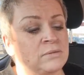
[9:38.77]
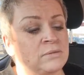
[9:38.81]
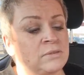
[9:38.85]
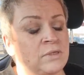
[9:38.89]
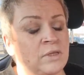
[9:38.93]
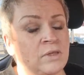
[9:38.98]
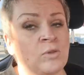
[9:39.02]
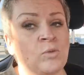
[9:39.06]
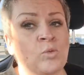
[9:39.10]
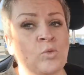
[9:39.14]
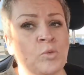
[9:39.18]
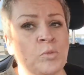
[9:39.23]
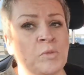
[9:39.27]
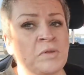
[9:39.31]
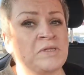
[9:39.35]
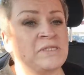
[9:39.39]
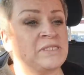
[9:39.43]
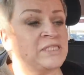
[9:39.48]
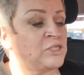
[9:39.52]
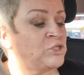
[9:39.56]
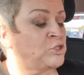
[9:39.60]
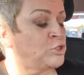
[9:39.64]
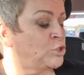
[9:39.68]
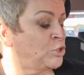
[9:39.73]
Another
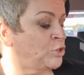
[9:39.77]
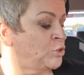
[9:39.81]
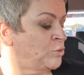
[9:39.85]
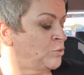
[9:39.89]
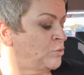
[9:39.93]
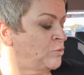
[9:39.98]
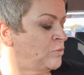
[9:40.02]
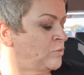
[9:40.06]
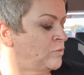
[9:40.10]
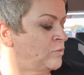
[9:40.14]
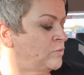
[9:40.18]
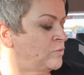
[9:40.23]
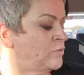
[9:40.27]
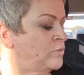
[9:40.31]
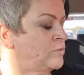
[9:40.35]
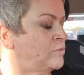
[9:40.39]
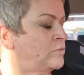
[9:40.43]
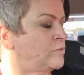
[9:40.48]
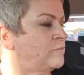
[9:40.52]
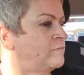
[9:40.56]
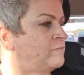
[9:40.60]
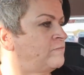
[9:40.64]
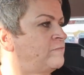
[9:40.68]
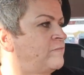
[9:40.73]
woman's issue.
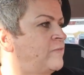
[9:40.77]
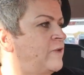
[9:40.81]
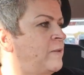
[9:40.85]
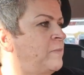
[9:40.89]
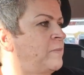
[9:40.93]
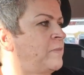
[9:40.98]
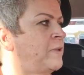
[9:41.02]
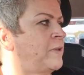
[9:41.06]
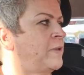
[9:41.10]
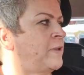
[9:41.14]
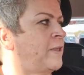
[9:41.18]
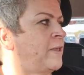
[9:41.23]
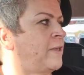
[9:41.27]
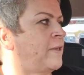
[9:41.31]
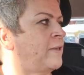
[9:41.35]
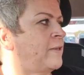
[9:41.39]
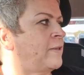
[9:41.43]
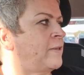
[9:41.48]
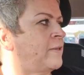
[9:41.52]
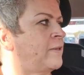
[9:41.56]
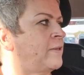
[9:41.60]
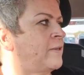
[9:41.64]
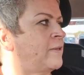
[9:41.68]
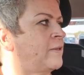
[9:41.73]
Flipping
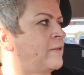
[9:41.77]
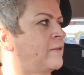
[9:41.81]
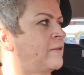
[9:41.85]
heck.